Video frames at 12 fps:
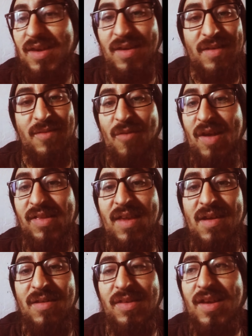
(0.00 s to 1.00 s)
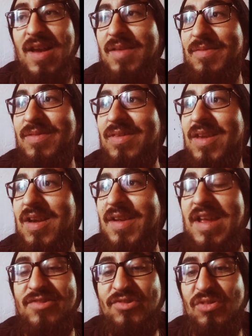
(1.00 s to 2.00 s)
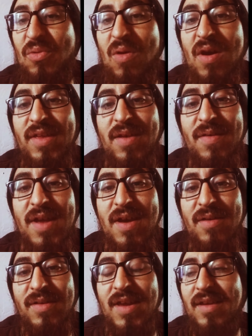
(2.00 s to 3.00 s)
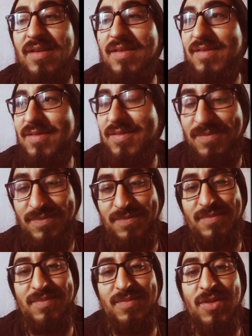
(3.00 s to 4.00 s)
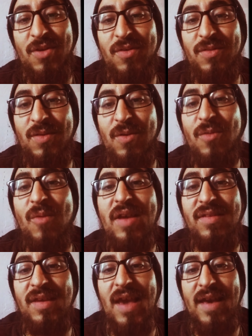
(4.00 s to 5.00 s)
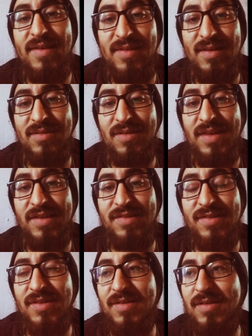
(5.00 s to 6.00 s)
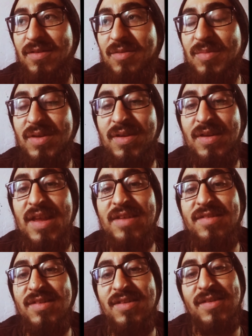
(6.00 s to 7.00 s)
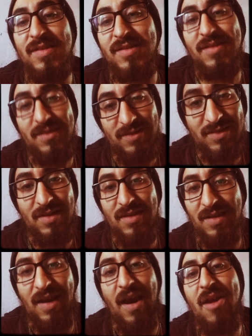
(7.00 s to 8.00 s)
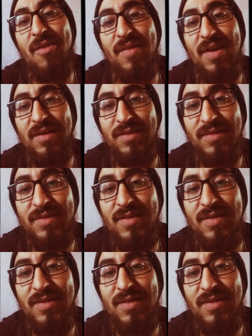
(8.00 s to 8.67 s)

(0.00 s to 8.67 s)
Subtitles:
Right there, they got National Guard there now. Like, they're wasting assets on that shit. You know what I mean? And that shit is the caravans.